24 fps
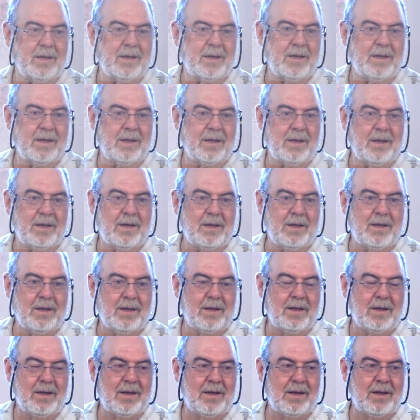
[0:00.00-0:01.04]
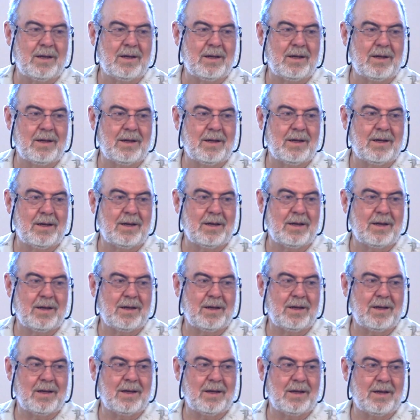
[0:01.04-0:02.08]

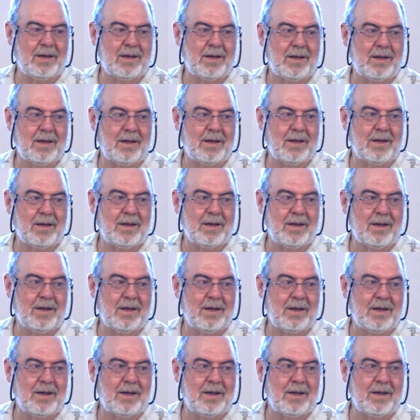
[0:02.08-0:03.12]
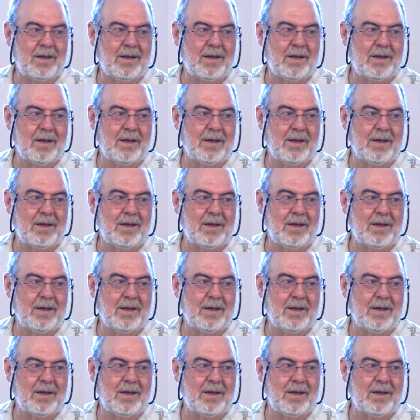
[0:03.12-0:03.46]
(silence)